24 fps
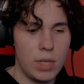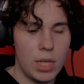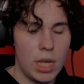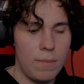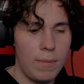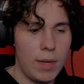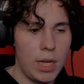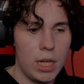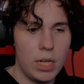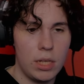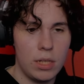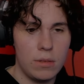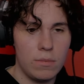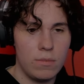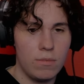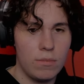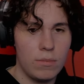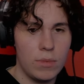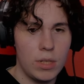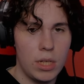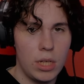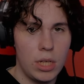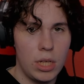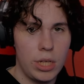I mean,
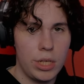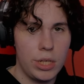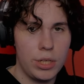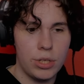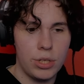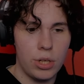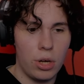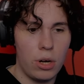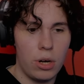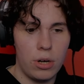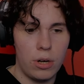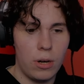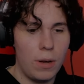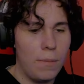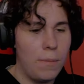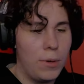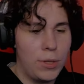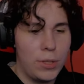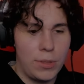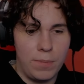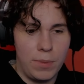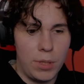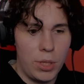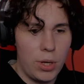your daughter
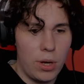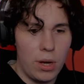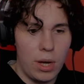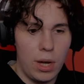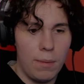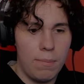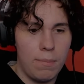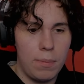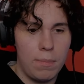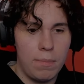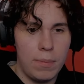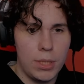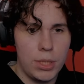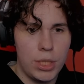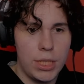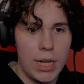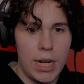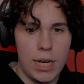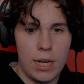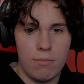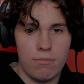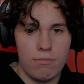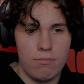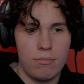almost blew up, but she
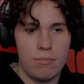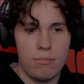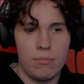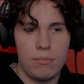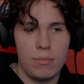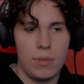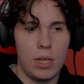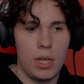didn't.